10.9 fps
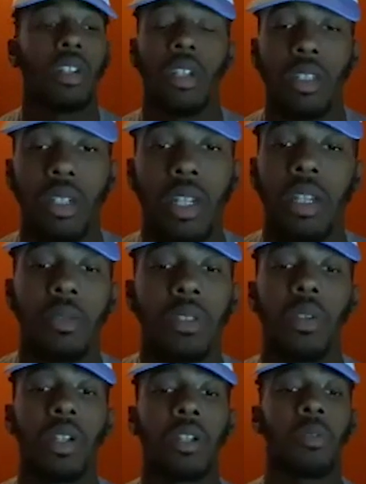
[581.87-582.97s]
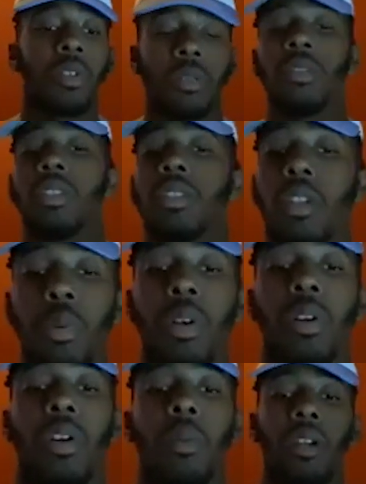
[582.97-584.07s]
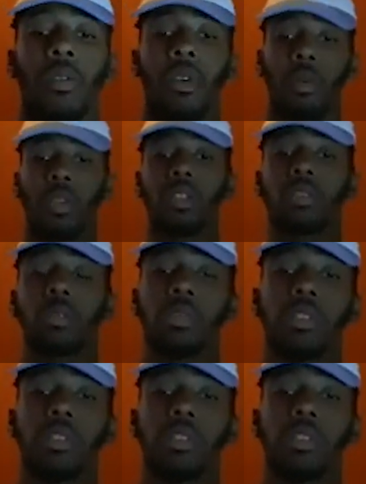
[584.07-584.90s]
Other than that, I'm just ready to roll, turn the program back to run with these.